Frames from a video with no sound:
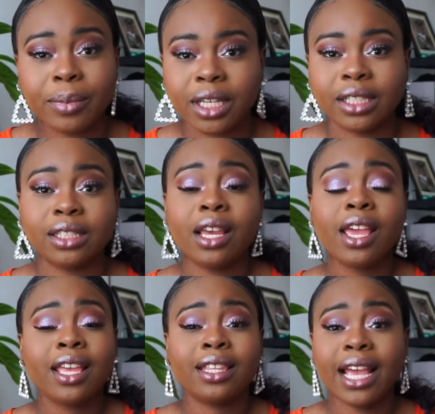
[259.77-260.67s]
because
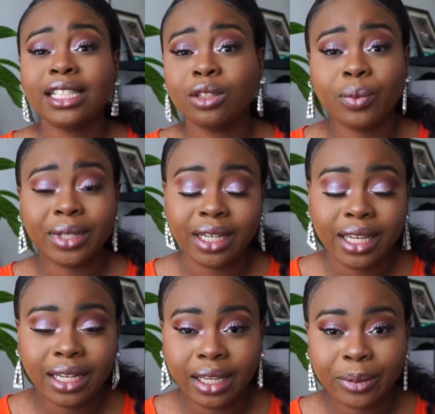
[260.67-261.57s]
that's what we
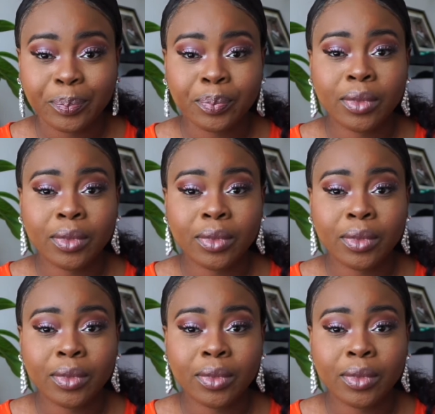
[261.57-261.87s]
needed.